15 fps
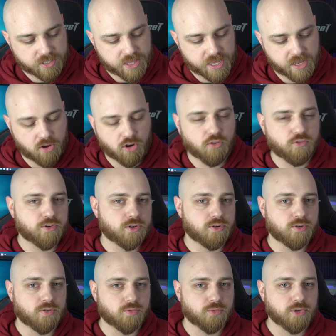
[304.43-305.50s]
that
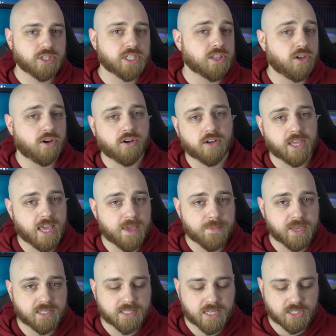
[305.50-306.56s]
over really long
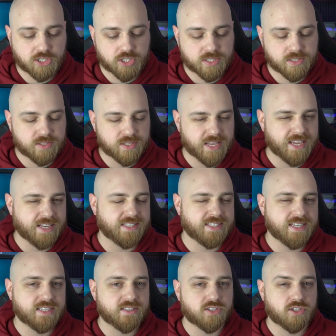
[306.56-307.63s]
gaming sessions, it
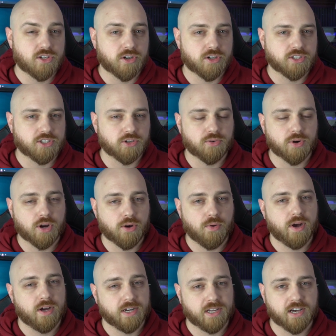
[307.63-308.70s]
did start to grow
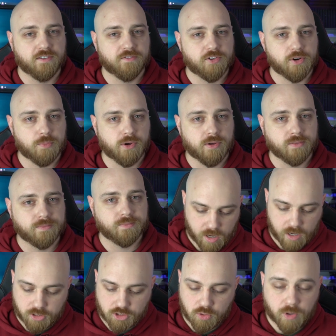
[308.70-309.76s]
uncomfortable.
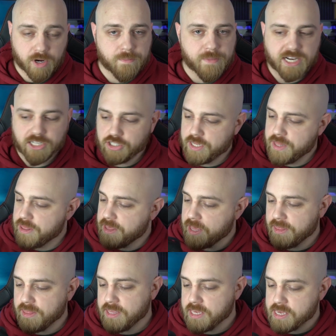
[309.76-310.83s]
I also want to mention
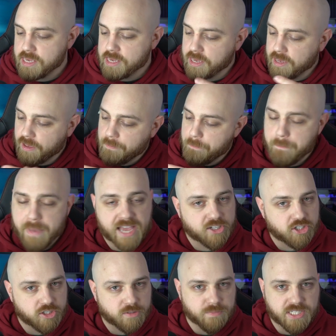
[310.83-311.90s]
that the
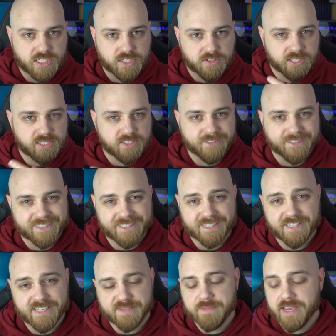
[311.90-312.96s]
mesh material that
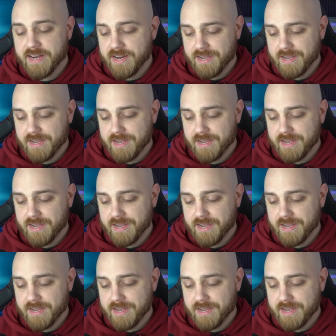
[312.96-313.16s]
this is made